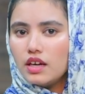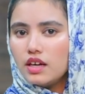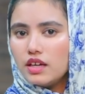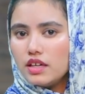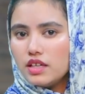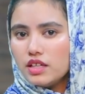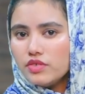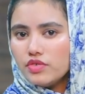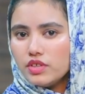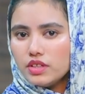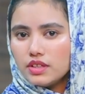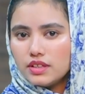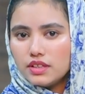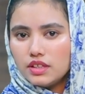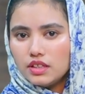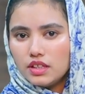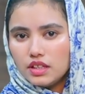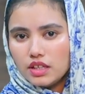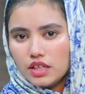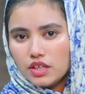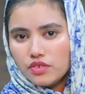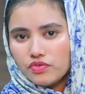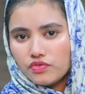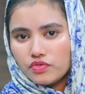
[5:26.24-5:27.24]
even
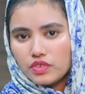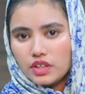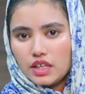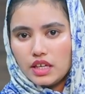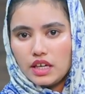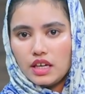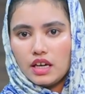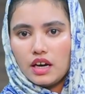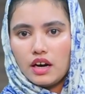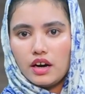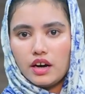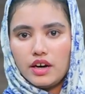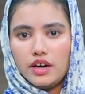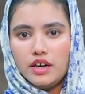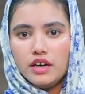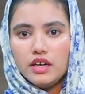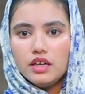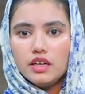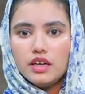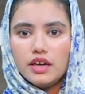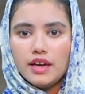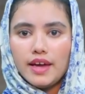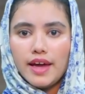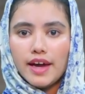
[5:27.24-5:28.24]
if they are
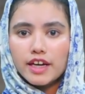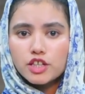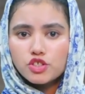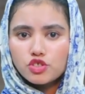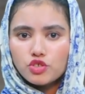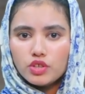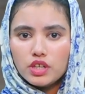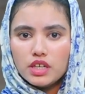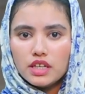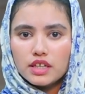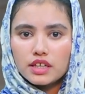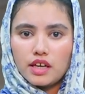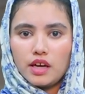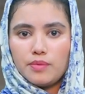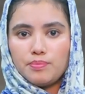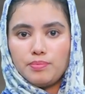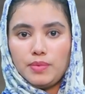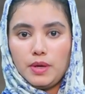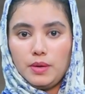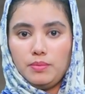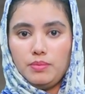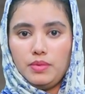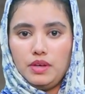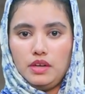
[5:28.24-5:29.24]
actually
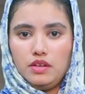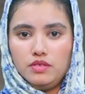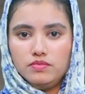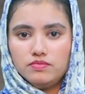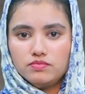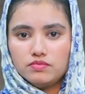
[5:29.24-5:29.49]
capable.